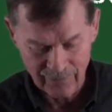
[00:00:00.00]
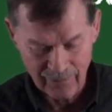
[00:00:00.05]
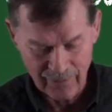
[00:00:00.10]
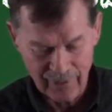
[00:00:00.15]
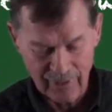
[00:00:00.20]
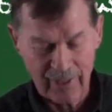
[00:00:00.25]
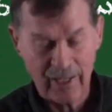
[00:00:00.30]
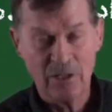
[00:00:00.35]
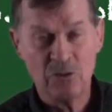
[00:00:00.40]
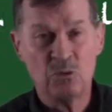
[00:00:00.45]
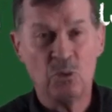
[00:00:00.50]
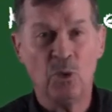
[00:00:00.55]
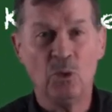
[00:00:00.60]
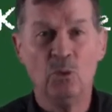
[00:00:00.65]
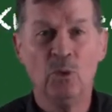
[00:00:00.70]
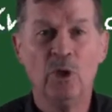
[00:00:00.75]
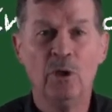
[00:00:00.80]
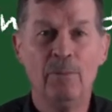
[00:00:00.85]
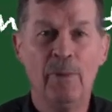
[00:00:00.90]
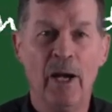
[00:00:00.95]
That's what
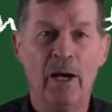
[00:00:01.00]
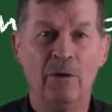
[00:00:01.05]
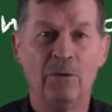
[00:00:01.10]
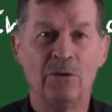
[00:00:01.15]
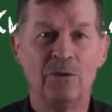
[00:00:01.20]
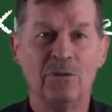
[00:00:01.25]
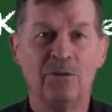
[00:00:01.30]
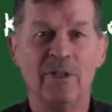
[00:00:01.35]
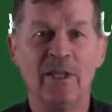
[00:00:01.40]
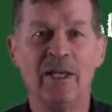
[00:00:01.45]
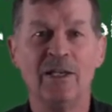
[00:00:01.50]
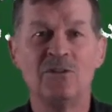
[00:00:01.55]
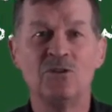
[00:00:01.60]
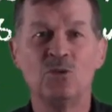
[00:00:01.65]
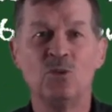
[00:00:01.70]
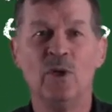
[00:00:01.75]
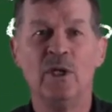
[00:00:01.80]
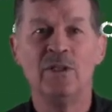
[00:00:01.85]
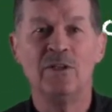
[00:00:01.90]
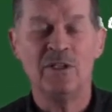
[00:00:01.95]
we're about.
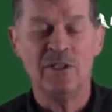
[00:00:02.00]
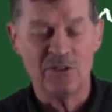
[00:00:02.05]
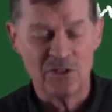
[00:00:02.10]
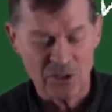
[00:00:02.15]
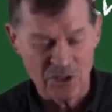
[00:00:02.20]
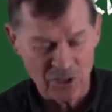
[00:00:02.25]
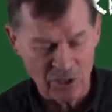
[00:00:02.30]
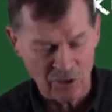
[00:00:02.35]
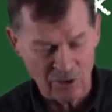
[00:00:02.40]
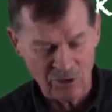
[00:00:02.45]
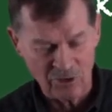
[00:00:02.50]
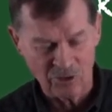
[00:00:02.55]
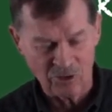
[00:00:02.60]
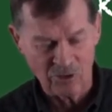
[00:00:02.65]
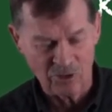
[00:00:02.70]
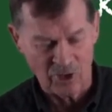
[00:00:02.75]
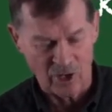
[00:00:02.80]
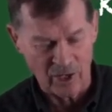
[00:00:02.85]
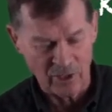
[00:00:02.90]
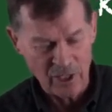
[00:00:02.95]
That's what this series
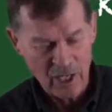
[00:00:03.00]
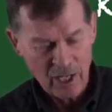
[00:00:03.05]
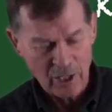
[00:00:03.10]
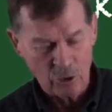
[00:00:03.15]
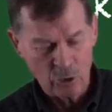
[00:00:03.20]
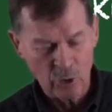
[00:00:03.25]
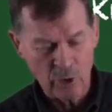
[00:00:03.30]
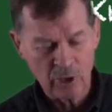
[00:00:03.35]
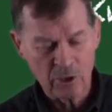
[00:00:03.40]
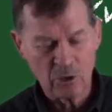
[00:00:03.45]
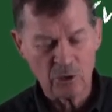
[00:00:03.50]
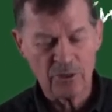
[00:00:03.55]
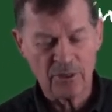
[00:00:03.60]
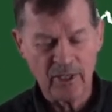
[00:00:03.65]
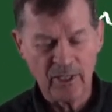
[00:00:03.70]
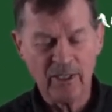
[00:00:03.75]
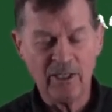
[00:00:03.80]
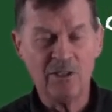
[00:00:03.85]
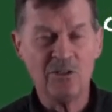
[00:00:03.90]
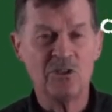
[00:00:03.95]
is on. Critical
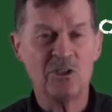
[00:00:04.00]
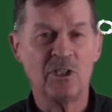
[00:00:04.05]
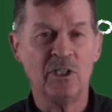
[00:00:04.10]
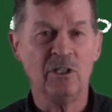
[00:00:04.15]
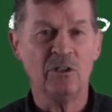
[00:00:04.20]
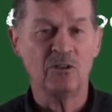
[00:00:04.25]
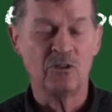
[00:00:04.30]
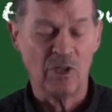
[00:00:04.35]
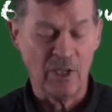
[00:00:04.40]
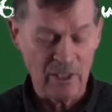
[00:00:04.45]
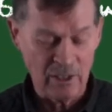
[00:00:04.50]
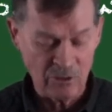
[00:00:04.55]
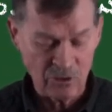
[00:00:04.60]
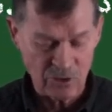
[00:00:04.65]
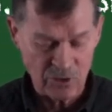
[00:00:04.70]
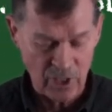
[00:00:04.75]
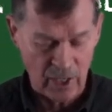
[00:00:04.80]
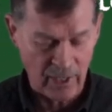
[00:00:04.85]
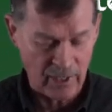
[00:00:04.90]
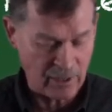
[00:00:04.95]
thinking skills in
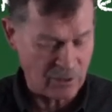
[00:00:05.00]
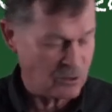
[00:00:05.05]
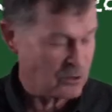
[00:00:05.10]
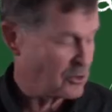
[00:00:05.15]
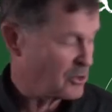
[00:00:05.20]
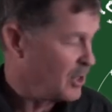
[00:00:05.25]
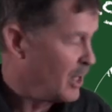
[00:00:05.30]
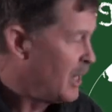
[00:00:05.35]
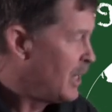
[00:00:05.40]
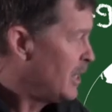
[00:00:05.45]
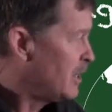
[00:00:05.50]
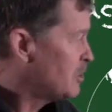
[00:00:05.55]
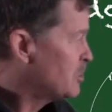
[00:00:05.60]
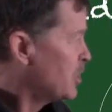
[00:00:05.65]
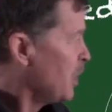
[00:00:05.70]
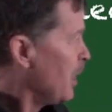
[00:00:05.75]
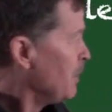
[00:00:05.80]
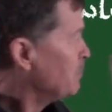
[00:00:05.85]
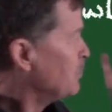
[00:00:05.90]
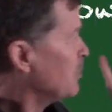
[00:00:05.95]
science.
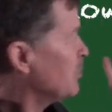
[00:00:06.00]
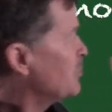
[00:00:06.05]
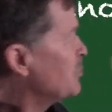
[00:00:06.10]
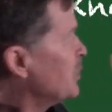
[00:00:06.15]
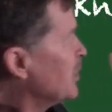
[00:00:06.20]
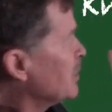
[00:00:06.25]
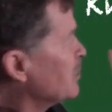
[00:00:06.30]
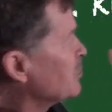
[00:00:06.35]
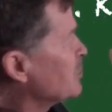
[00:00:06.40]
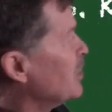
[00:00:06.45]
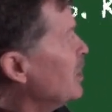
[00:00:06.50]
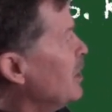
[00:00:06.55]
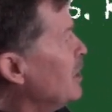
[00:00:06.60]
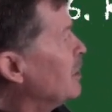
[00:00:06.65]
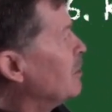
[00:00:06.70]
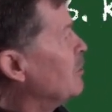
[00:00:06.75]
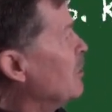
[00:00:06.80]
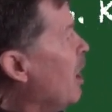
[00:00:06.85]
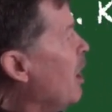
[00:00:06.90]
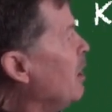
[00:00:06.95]
Chapter 6,
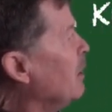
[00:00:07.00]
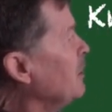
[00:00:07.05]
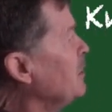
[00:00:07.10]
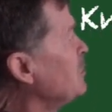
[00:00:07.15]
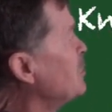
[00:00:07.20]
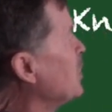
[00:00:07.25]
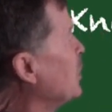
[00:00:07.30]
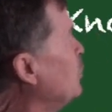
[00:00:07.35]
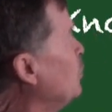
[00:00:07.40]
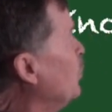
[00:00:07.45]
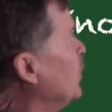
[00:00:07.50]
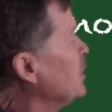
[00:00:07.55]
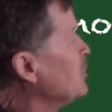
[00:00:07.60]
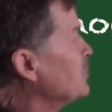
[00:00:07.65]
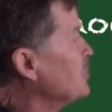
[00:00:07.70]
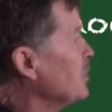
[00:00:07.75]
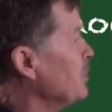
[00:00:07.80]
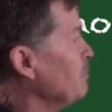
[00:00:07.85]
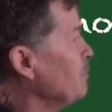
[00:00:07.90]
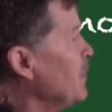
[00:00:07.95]
knowledge and
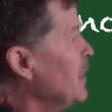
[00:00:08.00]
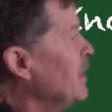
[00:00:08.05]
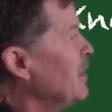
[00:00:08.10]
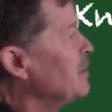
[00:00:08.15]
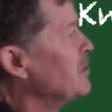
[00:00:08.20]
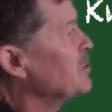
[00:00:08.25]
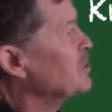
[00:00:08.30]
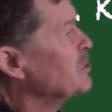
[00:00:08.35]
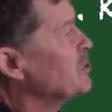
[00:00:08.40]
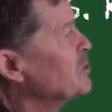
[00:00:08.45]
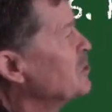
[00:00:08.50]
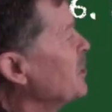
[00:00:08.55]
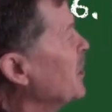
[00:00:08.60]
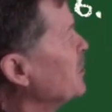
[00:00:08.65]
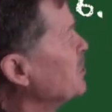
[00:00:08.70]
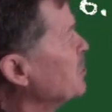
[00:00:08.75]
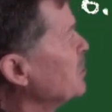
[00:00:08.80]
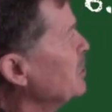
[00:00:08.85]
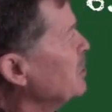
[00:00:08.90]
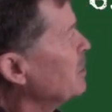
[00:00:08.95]
wisdom. This is
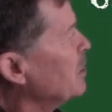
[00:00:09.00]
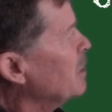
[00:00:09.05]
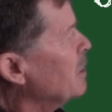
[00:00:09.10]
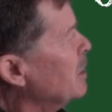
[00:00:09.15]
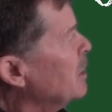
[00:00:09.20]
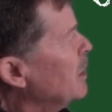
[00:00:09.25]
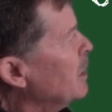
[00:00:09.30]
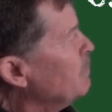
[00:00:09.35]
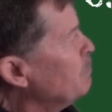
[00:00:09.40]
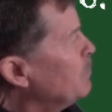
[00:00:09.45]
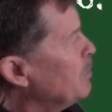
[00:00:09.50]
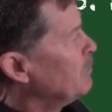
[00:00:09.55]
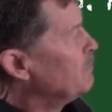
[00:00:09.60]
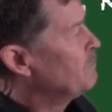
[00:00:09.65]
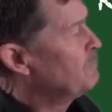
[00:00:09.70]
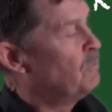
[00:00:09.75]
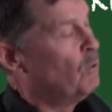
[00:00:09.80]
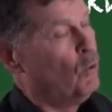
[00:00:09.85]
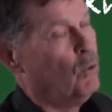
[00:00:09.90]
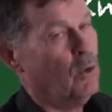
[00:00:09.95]
session number
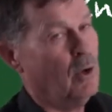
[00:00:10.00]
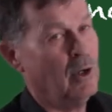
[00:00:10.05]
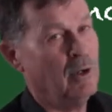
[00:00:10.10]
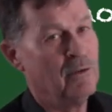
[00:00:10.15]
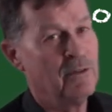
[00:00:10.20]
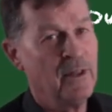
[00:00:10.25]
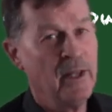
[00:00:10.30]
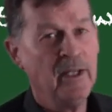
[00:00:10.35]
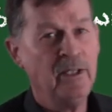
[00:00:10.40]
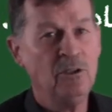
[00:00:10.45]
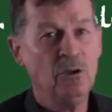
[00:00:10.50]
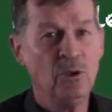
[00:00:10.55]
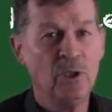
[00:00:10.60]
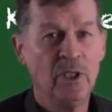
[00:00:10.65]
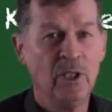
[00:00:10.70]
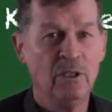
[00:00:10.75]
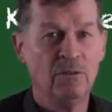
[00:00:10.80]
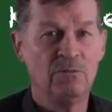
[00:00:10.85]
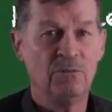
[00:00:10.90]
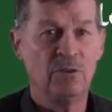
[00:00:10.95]
4. Thank you
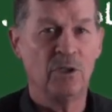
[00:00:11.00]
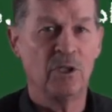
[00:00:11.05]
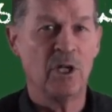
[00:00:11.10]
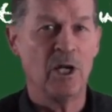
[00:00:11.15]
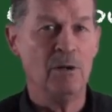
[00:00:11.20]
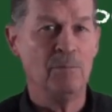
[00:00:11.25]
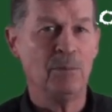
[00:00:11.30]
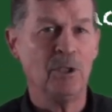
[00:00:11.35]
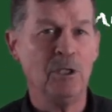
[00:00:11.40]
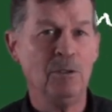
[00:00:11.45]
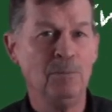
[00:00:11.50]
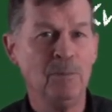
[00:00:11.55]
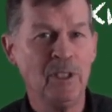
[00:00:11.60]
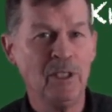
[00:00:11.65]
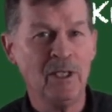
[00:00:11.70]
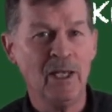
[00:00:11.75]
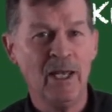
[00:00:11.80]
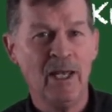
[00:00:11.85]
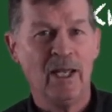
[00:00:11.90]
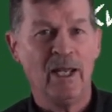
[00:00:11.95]
again for accompanying
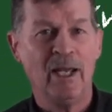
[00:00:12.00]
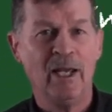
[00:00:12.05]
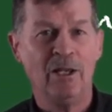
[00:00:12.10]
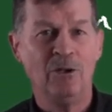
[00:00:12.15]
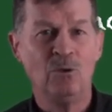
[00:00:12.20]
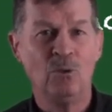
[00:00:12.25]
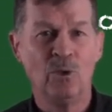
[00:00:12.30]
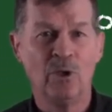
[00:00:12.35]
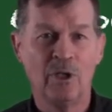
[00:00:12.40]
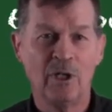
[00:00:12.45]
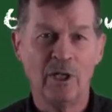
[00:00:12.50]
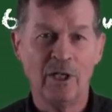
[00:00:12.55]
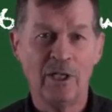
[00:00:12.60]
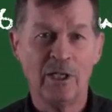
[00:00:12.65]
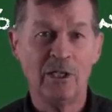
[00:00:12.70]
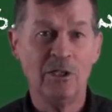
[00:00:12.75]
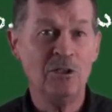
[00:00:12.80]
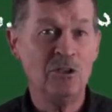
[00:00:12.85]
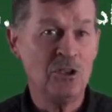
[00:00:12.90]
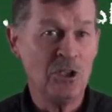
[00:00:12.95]
me, and we're going to
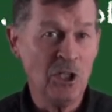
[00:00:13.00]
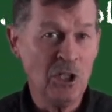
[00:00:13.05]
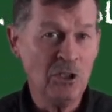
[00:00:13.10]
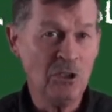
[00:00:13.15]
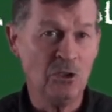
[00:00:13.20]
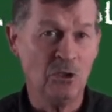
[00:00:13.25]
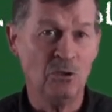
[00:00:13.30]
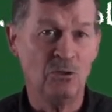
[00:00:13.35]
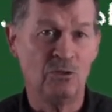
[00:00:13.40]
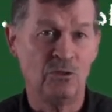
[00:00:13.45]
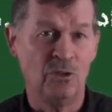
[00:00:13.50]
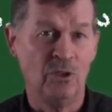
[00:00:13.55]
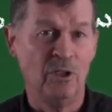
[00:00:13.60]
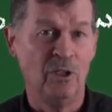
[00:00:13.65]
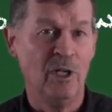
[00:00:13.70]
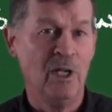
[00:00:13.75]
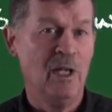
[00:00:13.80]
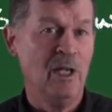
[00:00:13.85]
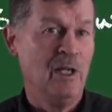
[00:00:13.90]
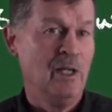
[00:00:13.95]
continue
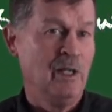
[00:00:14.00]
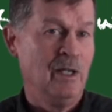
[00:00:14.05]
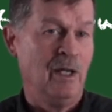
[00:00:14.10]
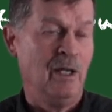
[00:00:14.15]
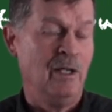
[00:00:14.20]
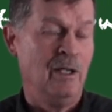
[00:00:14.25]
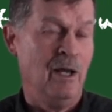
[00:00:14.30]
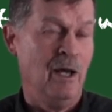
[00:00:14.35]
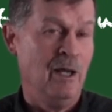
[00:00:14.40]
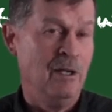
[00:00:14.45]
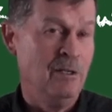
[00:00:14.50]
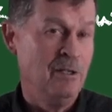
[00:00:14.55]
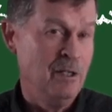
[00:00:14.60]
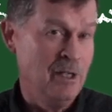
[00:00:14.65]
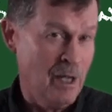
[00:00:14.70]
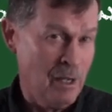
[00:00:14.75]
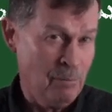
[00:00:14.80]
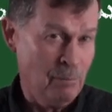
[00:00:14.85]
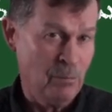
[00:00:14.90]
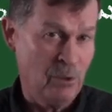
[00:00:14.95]
for a
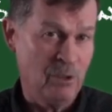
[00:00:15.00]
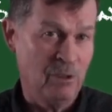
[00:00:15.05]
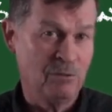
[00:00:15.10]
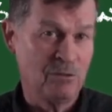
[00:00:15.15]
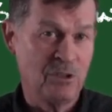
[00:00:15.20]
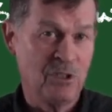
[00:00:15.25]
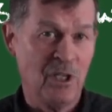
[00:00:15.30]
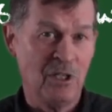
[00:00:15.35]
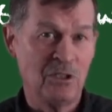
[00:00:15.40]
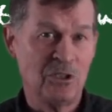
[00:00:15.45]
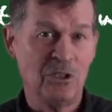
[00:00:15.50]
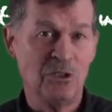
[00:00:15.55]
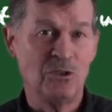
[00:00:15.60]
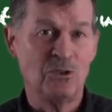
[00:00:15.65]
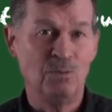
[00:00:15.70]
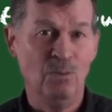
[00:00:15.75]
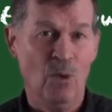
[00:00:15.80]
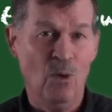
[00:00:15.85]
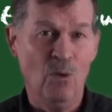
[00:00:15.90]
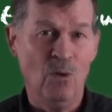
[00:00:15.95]
number of
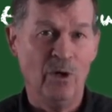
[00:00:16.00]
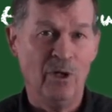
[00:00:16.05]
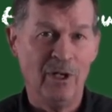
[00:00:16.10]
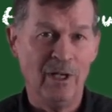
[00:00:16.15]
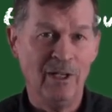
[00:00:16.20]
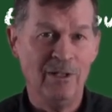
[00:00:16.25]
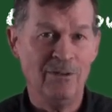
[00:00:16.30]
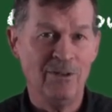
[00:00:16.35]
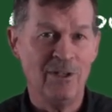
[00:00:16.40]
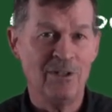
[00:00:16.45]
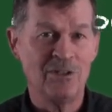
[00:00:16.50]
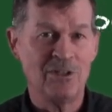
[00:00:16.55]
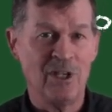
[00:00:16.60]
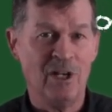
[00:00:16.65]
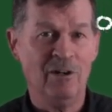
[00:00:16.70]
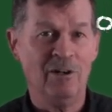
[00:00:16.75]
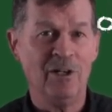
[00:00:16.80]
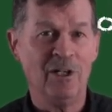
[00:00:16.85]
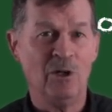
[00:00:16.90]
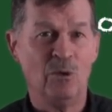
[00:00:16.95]
sessions more in this
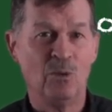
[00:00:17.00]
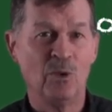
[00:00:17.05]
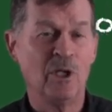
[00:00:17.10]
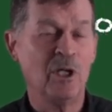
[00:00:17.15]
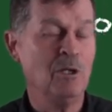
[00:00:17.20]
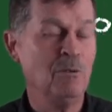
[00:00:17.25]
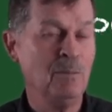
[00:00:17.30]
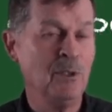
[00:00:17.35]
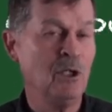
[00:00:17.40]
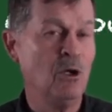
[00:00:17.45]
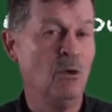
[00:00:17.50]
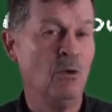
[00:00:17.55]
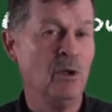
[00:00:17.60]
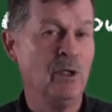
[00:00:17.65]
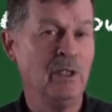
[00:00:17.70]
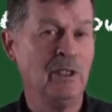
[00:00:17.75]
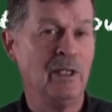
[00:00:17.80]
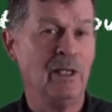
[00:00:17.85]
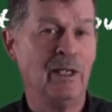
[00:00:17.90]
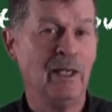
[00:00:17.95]
area. We're going to be
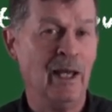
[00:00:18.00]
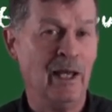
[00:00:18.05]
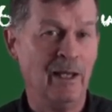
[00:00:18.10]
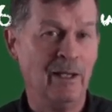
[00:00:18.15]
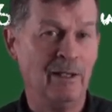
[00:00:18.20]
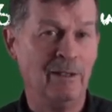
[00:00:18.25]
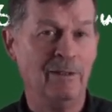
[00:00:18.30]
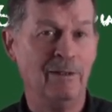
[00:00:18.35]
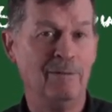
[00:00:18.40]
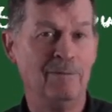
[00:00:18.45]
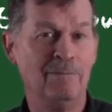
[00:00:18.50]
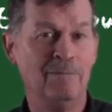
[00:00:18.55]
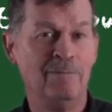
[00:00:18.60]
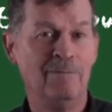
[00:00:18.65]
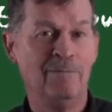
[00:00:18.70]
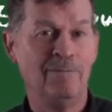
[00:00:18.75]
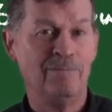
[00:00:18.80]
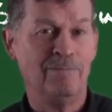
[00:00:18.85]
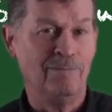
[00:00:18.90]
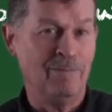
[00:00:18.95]
going
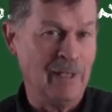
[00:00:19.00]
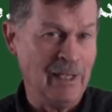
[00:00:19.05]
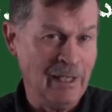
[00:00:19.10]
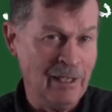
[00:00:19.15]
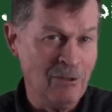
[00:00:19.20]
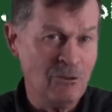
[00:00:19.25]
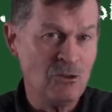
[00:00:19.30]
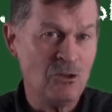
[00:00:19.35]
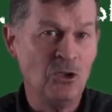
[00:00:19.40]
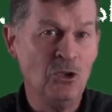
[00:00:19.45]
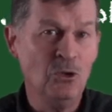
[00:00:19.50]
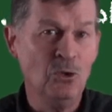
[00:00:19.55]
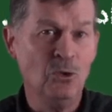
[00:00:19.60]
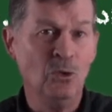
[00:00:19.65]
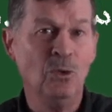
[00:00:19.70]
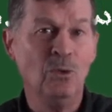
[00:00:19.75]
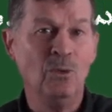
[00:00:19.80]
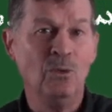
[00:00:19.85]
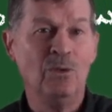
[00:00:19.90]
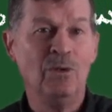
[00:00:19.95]

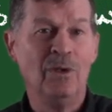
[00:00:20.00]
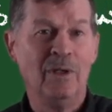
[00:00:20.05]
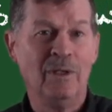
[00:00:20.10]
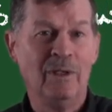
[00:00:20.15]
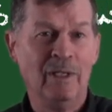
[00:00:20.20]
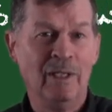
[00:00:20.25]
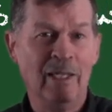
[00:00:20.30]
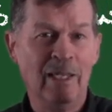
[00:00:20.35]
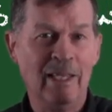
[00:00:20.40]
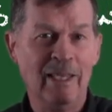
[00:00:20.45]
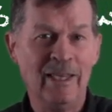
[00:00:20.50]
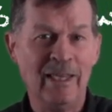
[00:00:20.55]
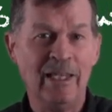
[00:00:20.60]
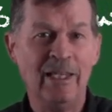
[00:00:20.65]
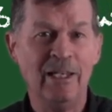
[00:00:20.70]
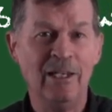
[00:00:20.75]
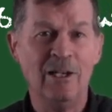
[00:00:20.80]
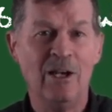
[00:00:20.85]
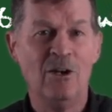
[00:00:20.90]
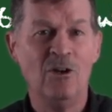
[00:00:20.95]
into
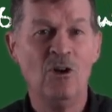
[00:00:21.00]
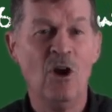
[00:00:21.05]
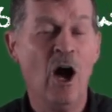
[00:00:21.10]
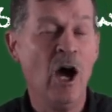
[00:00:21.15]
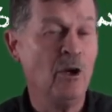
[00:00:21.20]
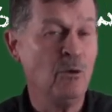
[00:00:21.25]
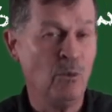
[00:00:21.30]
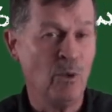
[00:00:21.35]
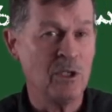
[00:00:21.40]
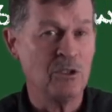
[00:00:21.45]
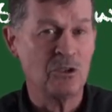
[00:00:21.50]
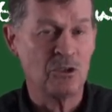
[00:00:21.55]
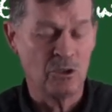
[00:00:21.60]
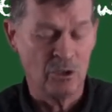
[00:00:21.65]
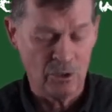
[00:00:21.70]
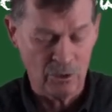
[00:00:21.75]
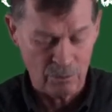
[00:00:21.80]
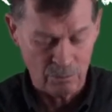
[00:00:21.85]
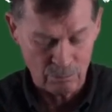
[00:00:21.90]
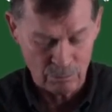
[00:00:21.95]
the
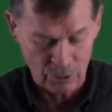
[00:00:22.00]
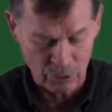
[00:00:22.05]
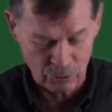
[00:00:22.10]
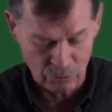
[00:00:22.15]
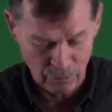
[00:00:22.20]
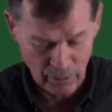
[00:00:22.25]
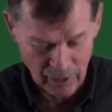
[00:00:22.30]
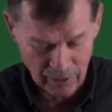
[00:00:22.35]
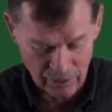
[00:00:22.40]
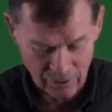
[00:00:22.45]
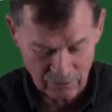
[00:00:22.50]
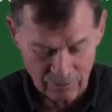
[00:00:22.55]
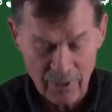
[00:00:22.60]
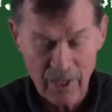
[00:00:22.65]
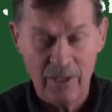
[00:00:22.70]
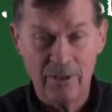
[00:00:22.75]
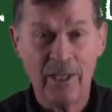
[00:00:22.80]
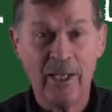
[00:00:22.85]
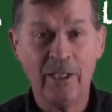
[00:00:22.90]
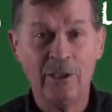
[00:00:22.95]
non-Western perspective.
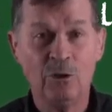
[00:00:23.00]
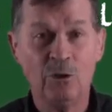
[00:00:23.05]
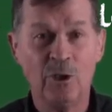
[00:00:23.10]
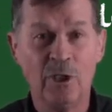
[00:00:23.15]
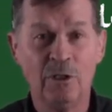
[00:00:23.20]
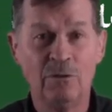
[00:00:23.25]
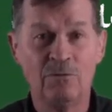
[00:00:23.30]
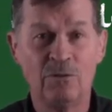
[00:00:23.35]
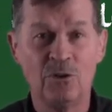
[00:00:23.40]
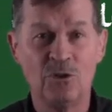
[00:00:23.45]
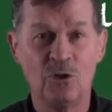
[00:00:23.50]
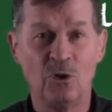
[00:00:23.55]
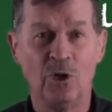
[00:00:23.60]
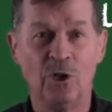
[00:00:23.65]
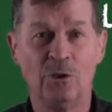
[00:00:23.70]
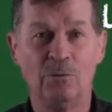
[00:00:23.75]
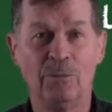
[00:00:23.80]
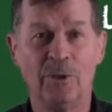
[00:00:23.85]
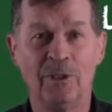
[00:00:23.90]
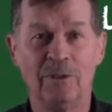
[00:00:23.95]
Thank you again for
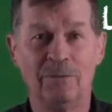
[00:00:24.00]
joining me.